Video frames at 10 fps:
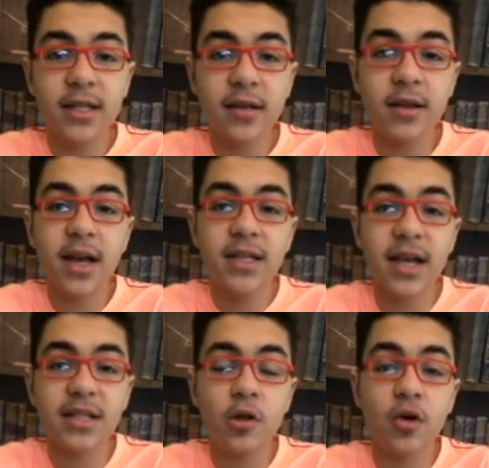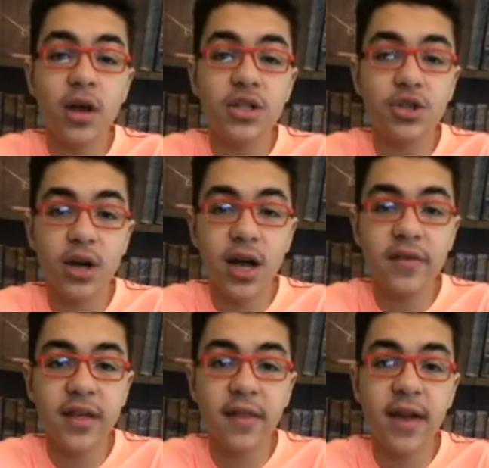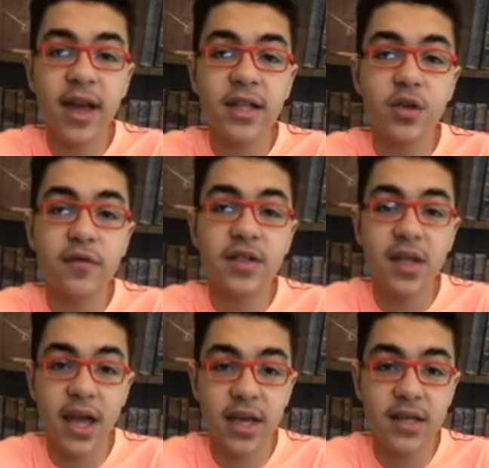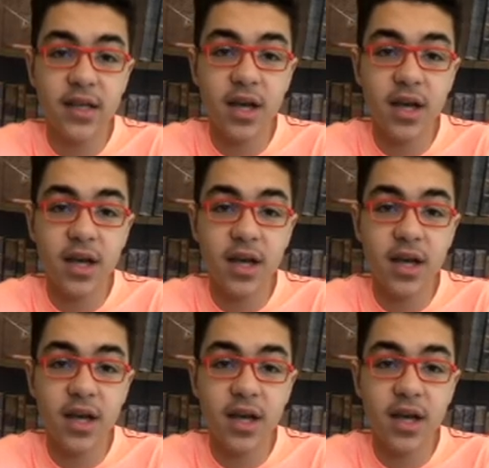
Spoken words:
necks as long as giraffes, and the heads of snakes.